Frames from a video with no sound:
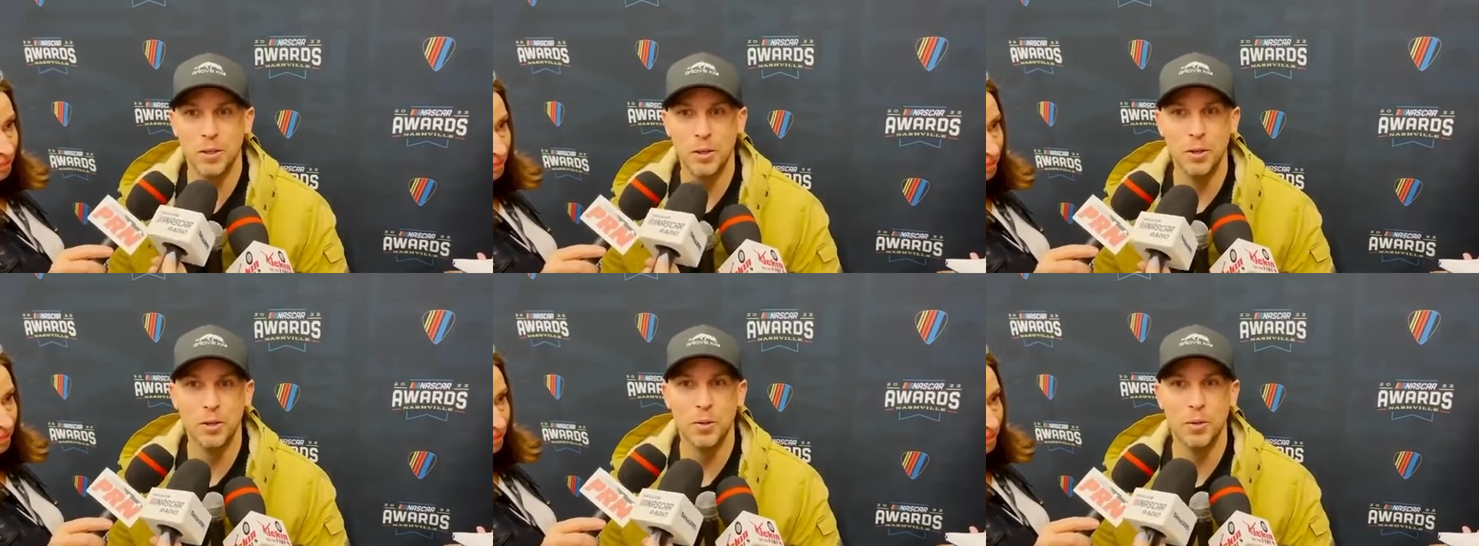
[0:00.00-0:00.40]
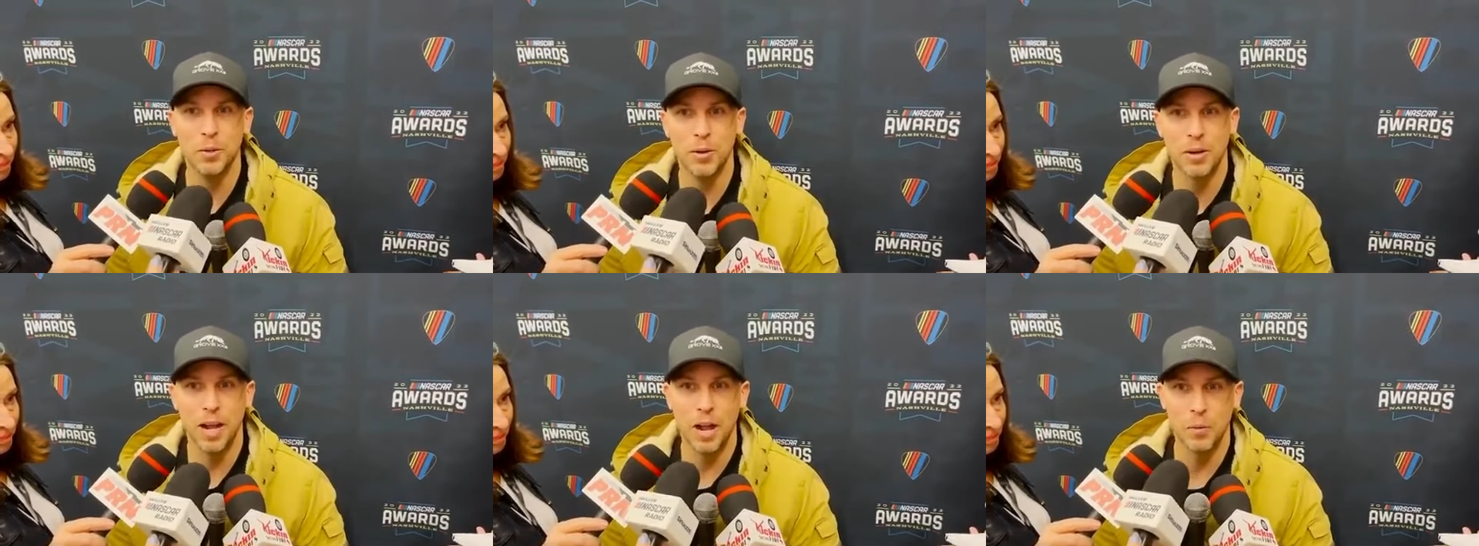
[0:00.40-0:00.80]
knew
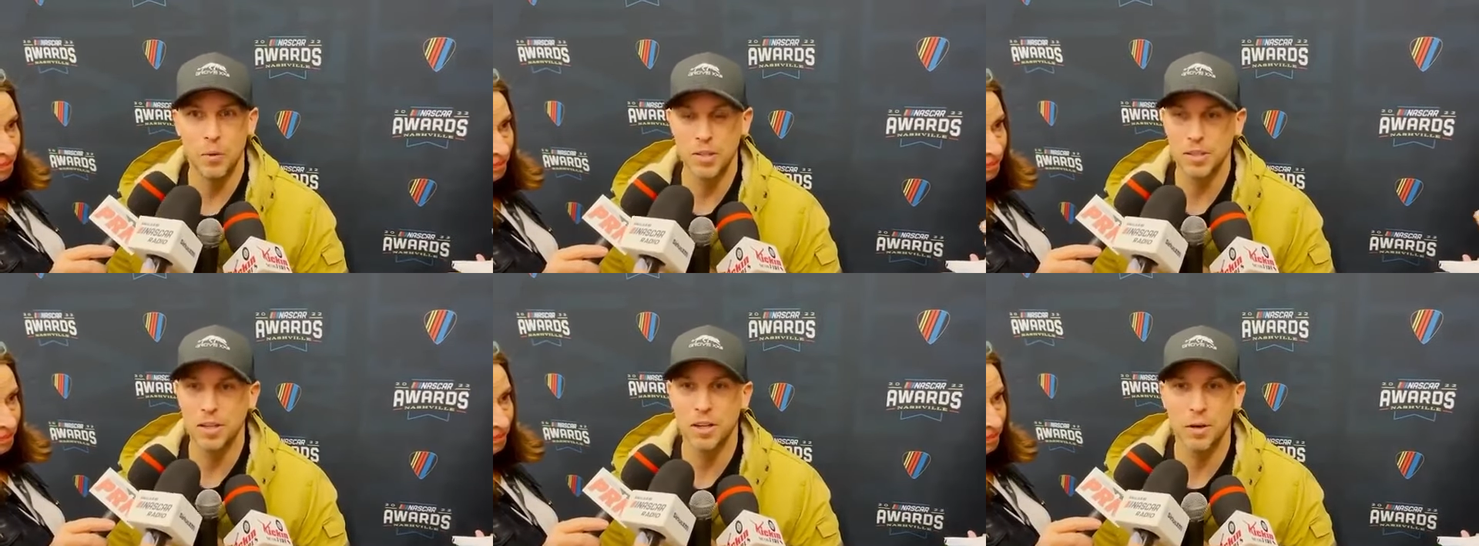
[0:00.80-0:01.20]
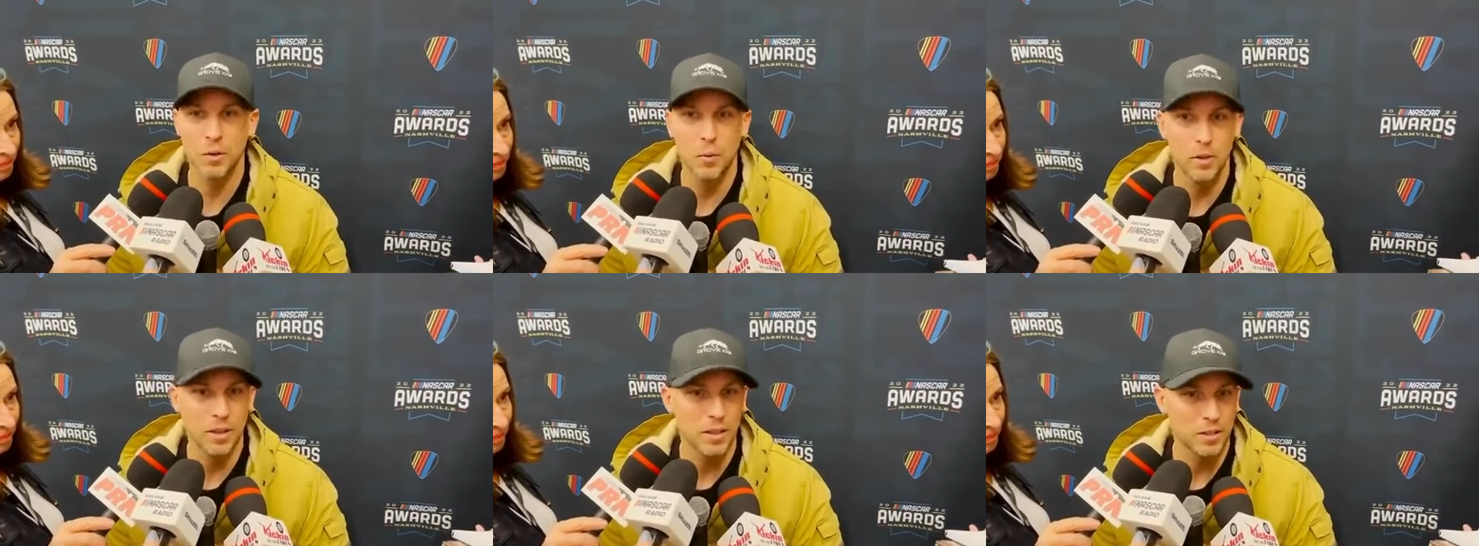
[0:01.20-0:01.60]
I wasn't going
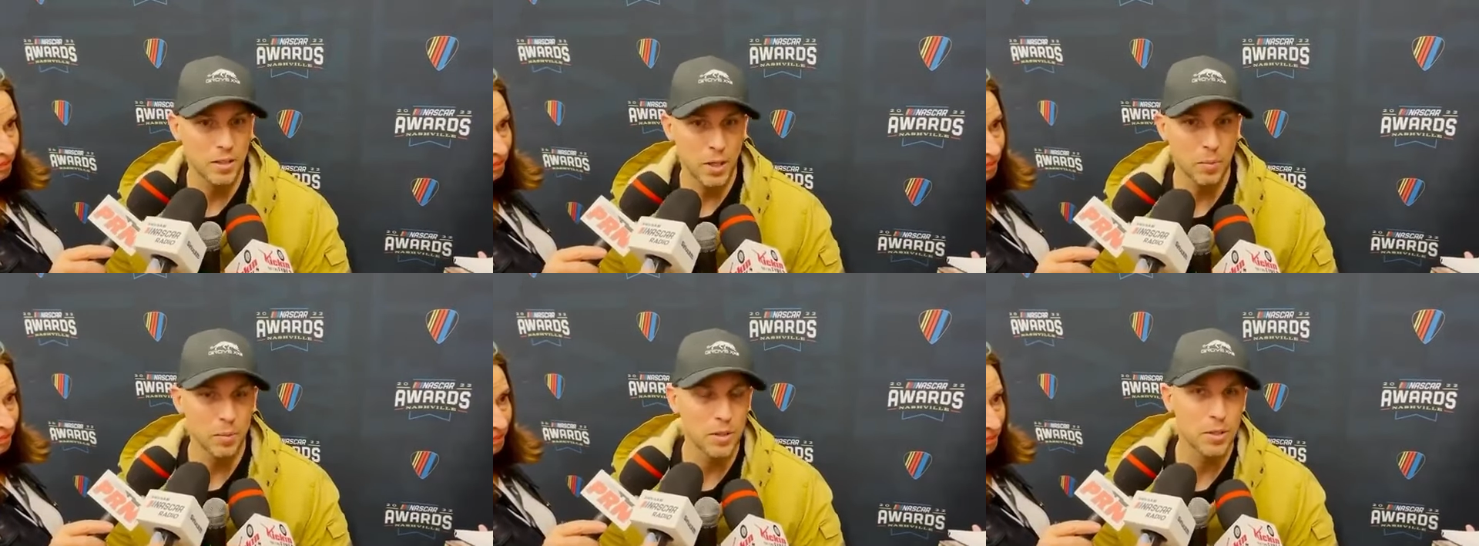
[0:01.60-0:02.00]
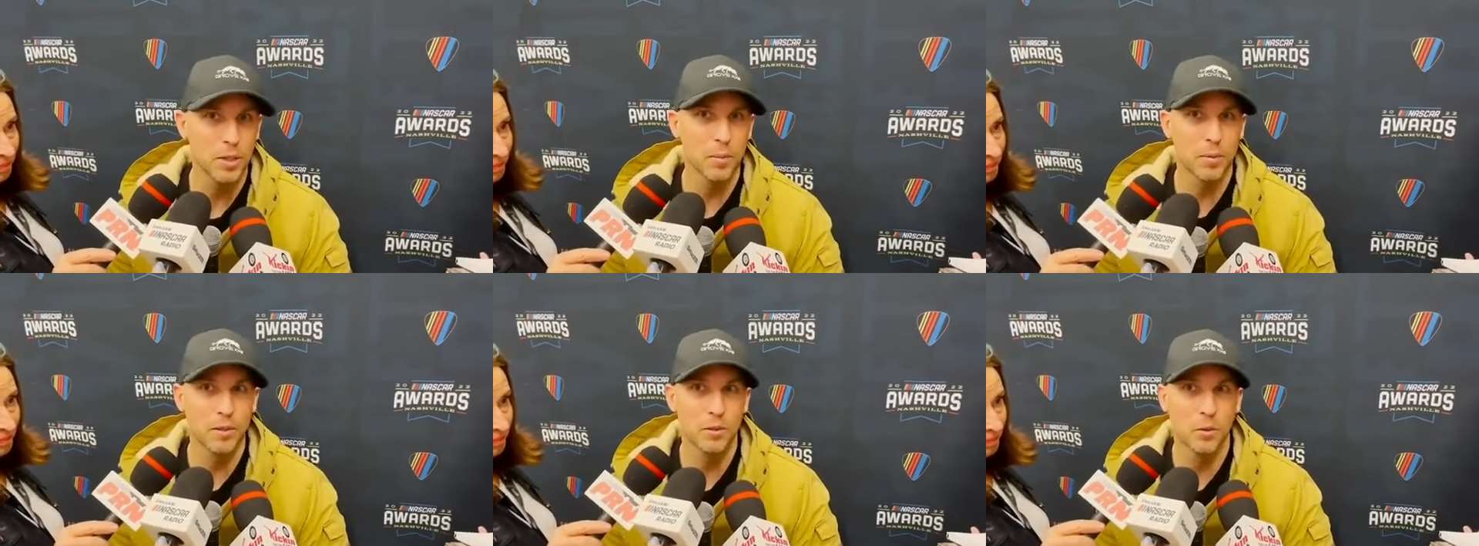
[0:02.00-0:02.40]
to win the
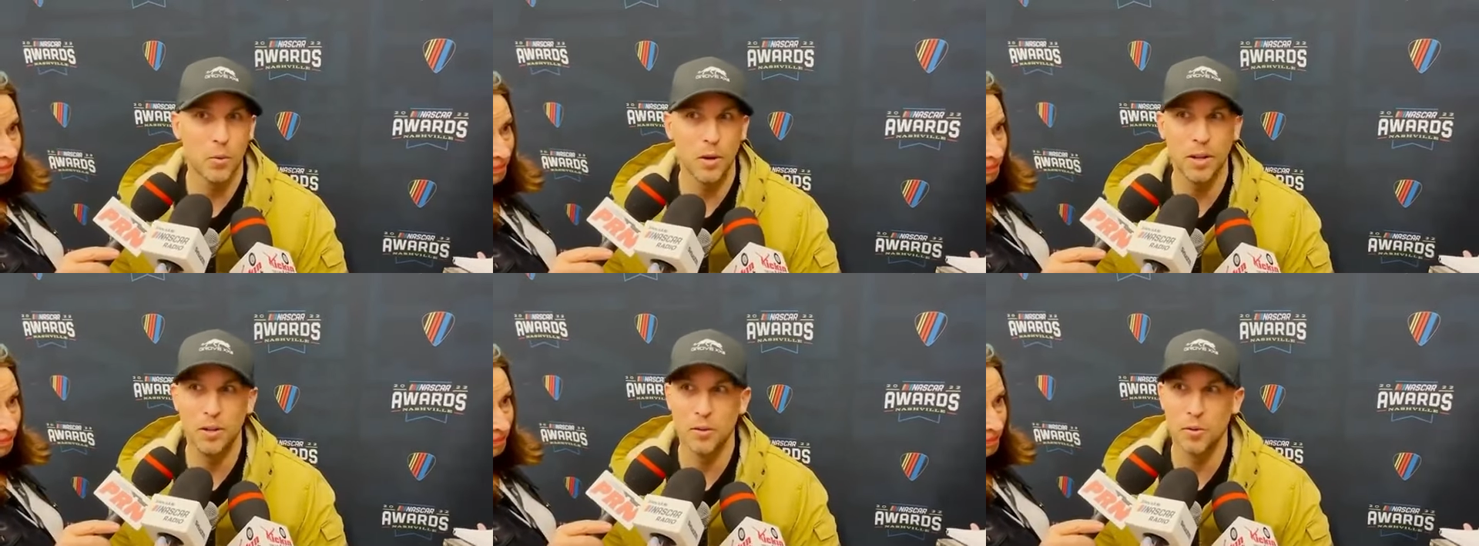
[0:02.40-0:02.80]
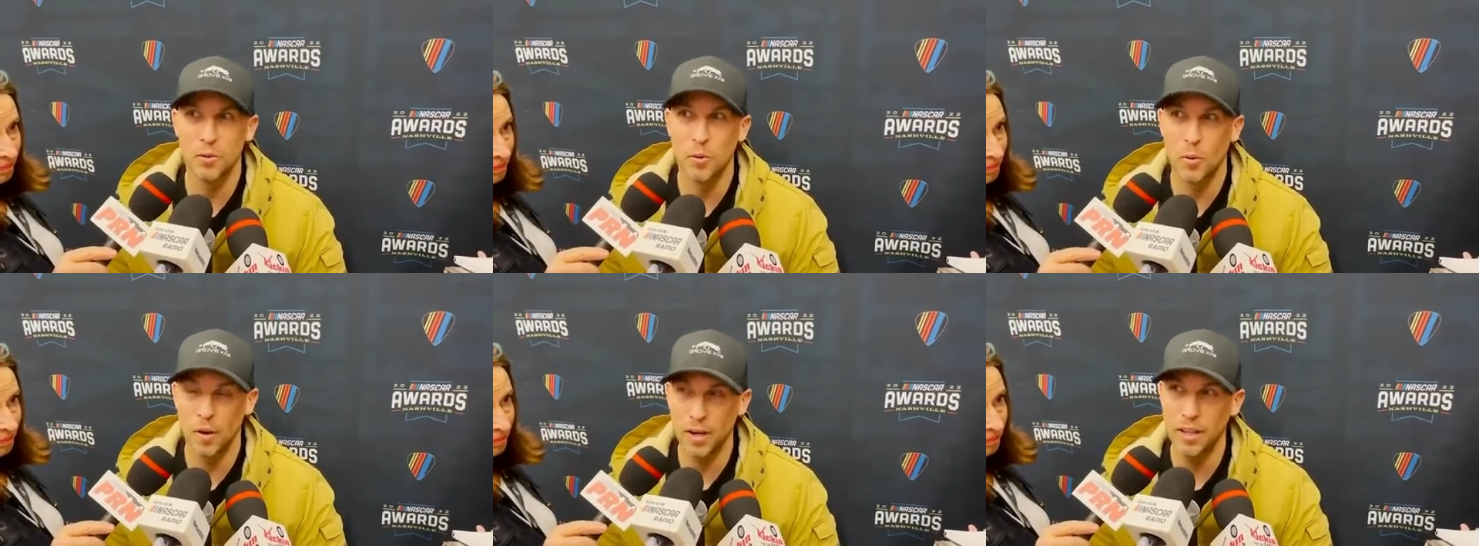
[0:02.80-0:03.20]
championship in
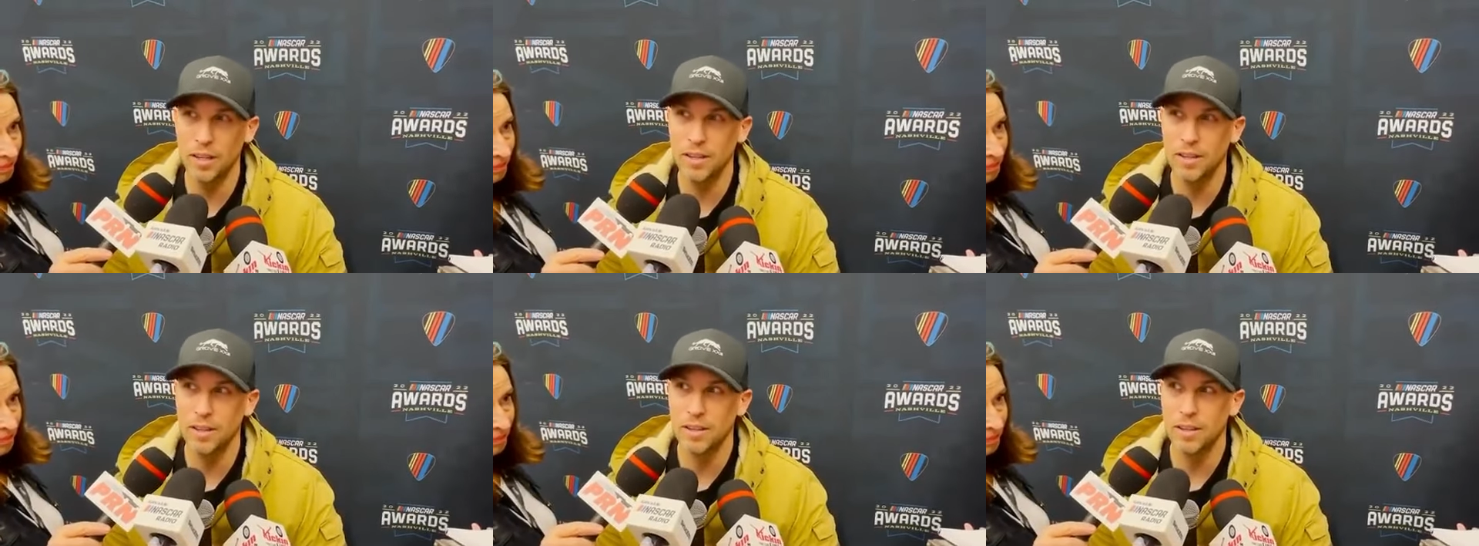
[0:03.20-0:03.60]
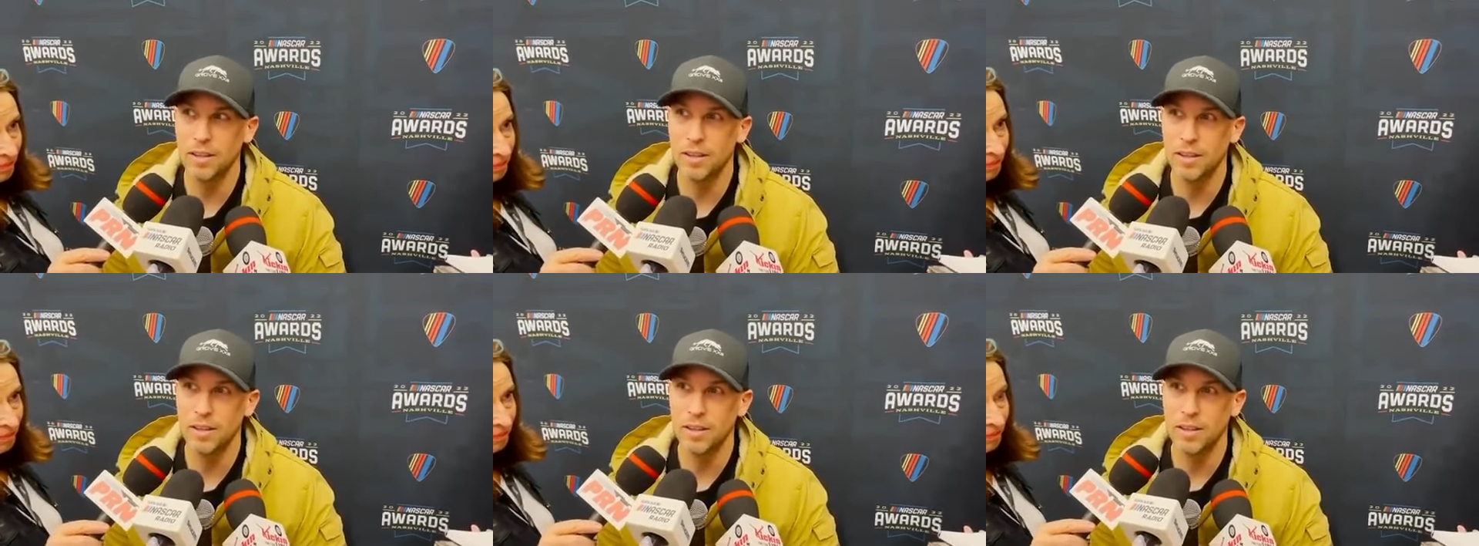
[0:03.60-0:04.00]

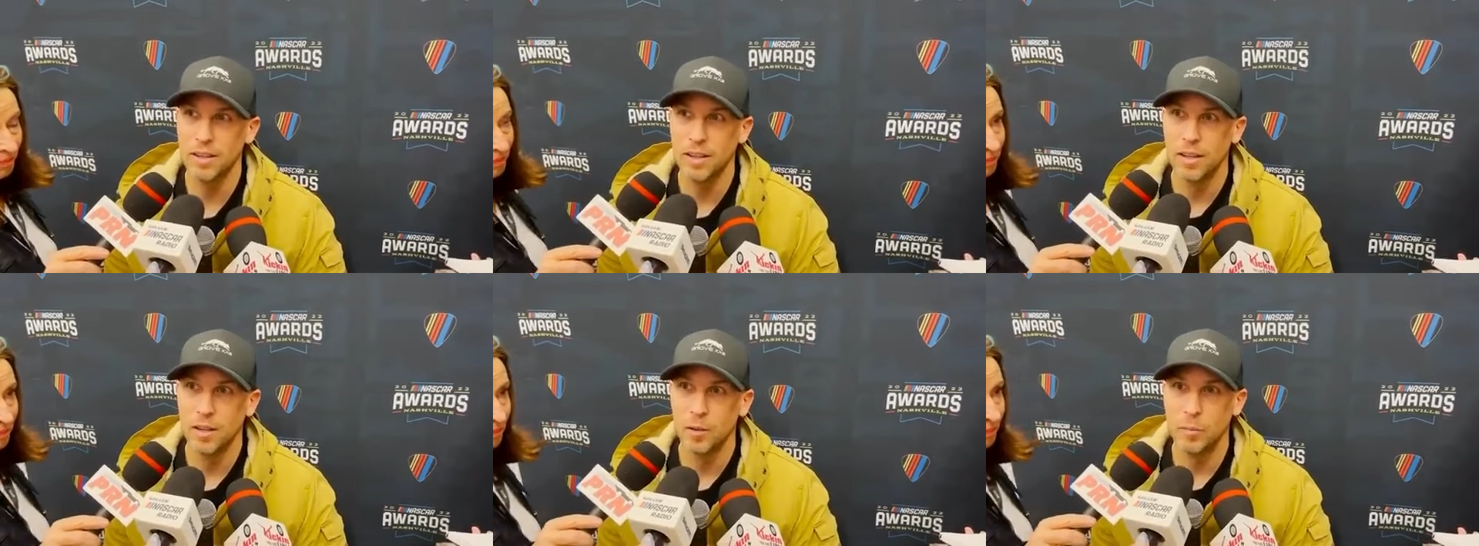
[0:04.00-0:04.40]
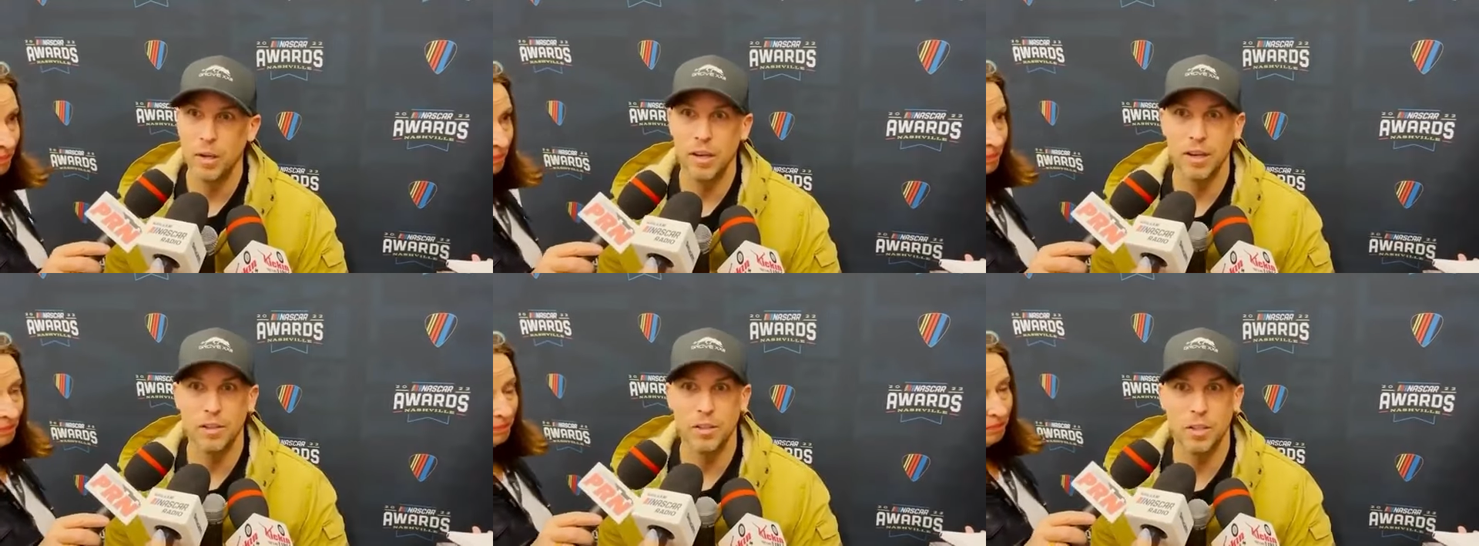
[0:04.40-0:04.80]
2020
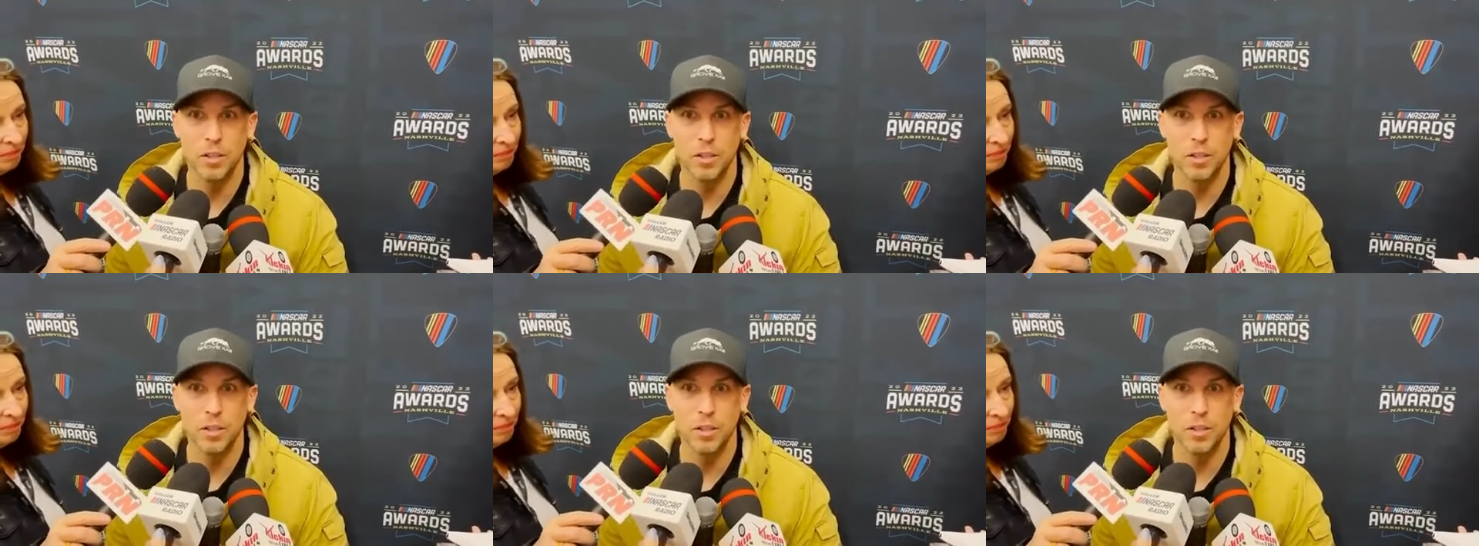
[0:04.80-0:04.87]
because she